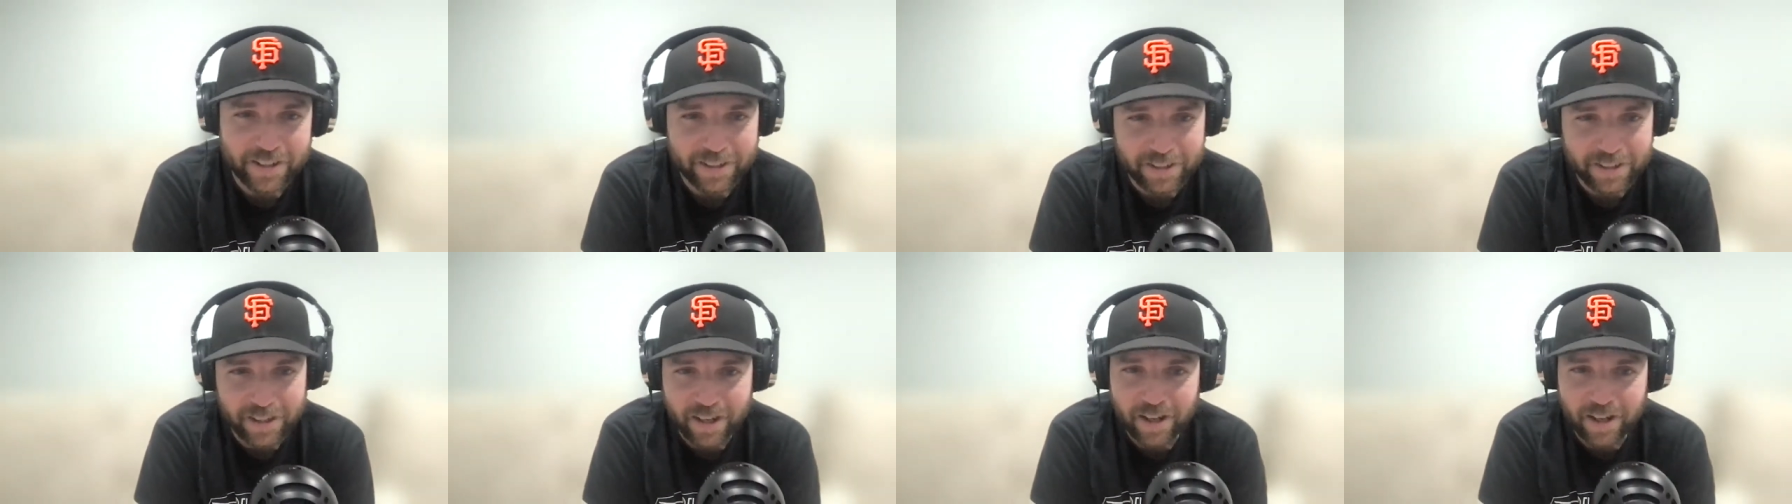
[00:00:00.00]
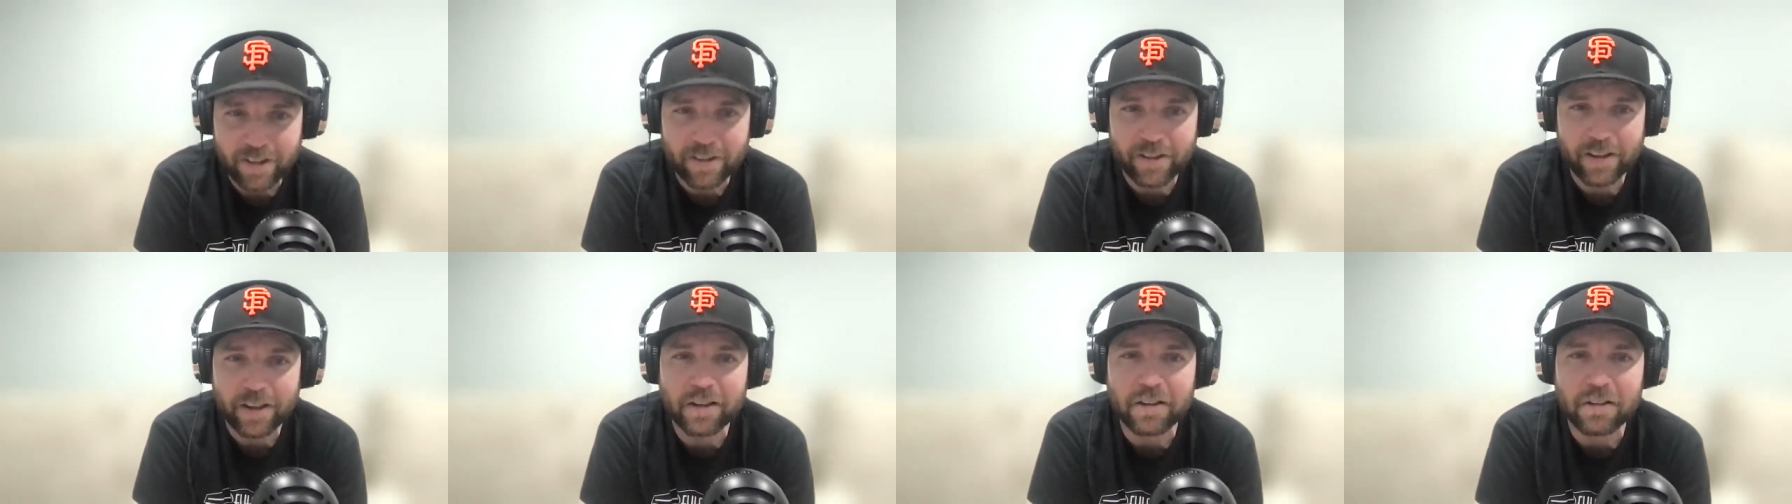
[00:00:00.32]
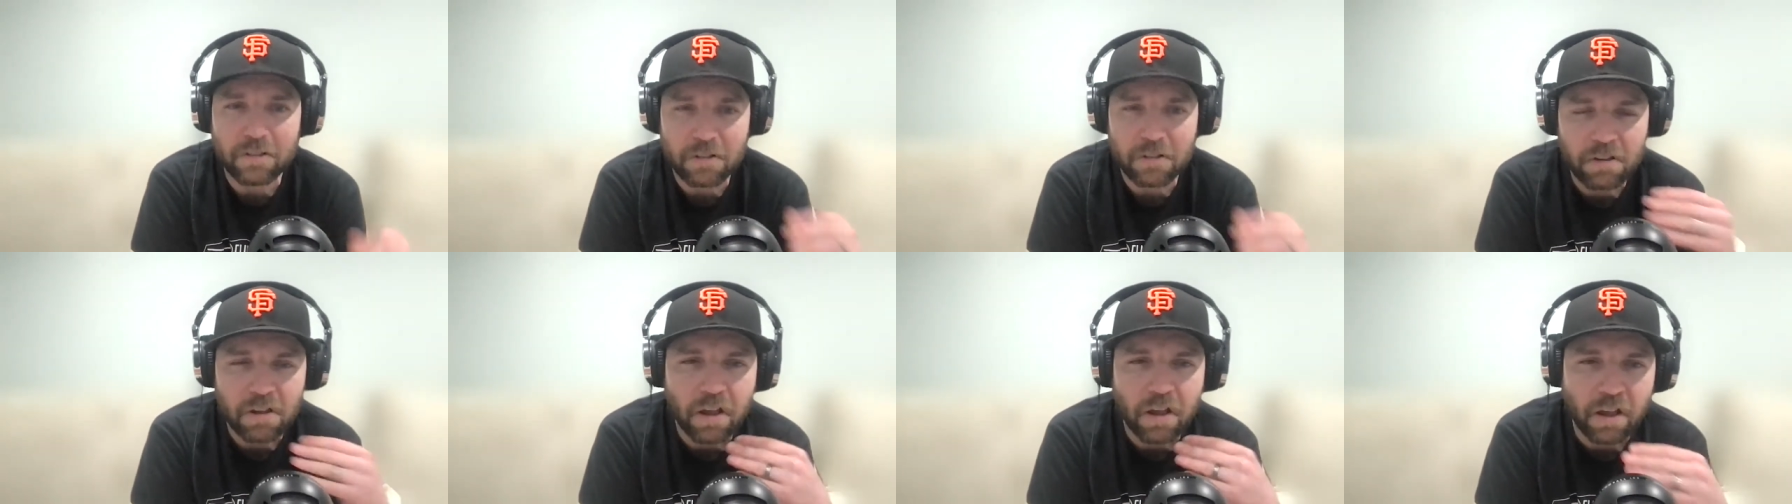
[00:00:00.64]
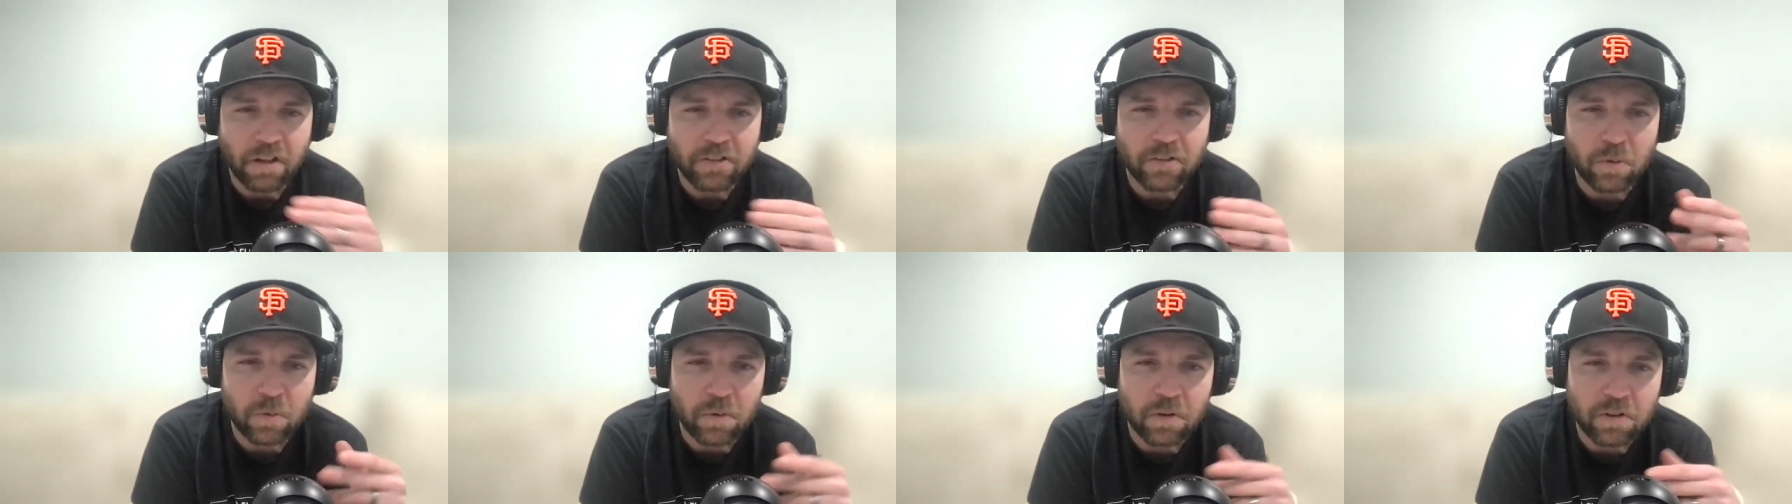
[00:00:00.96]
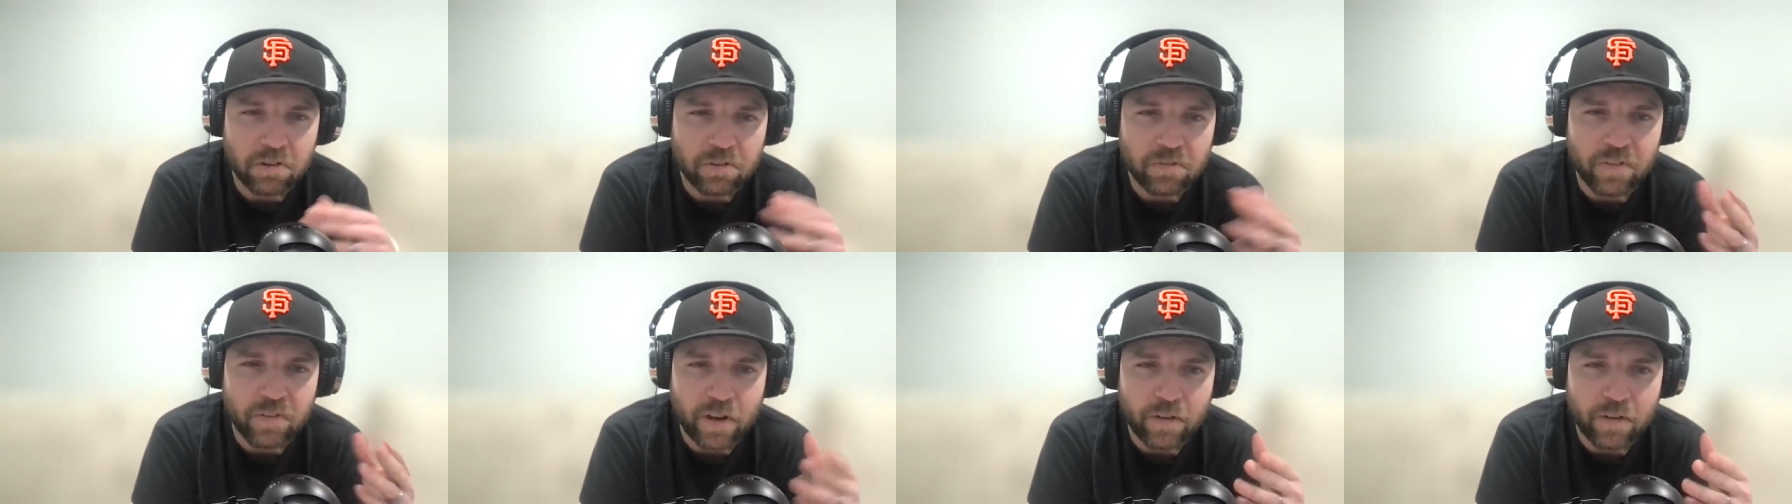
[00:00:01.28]
You know, hey, I'll do
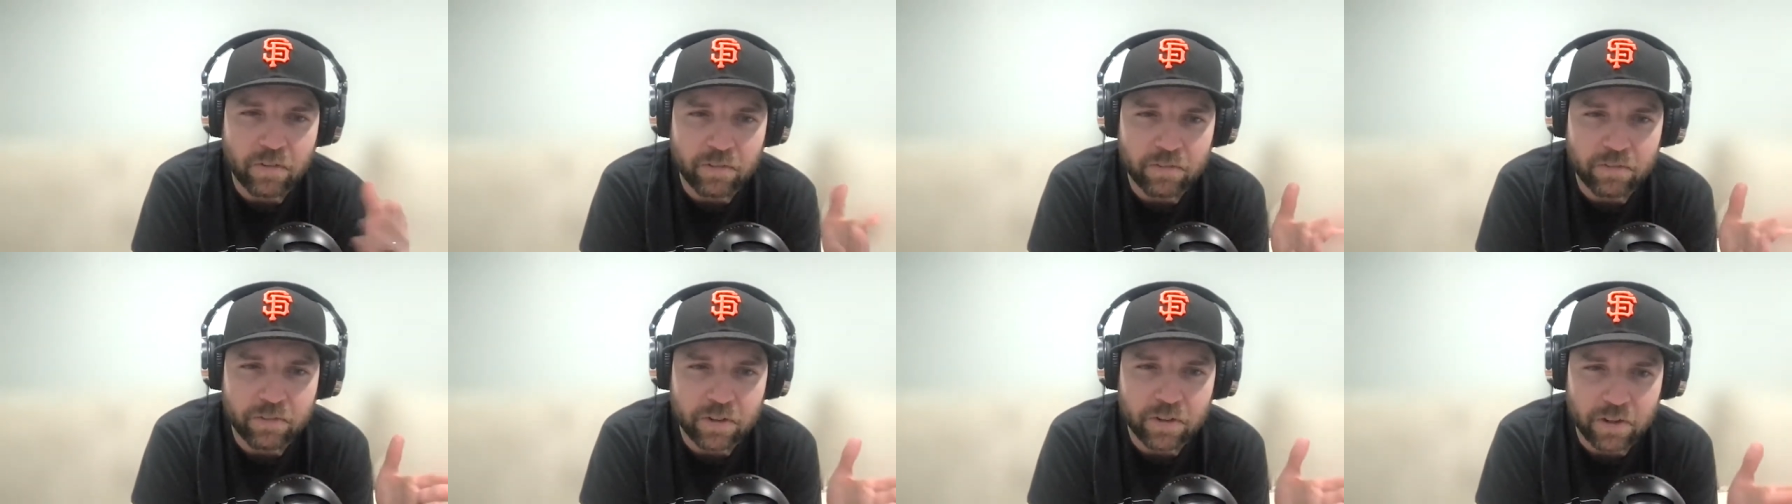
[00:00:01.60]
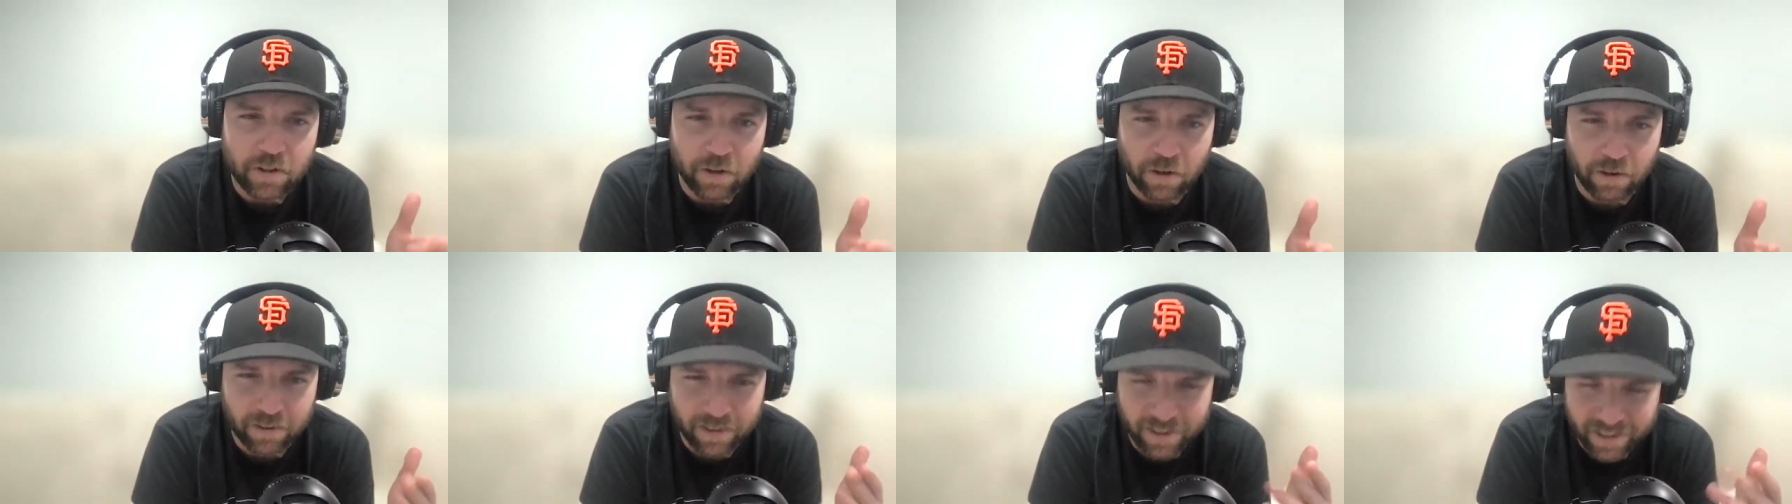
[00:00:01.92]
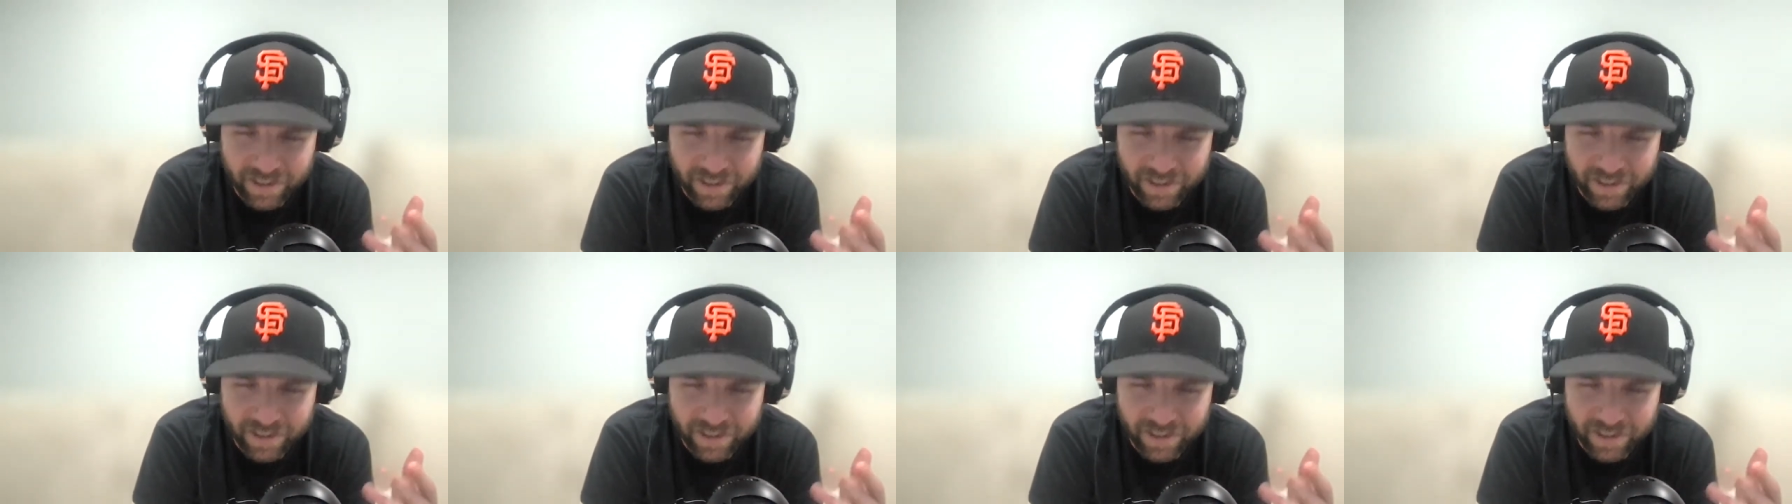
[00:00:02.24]
this favor for you.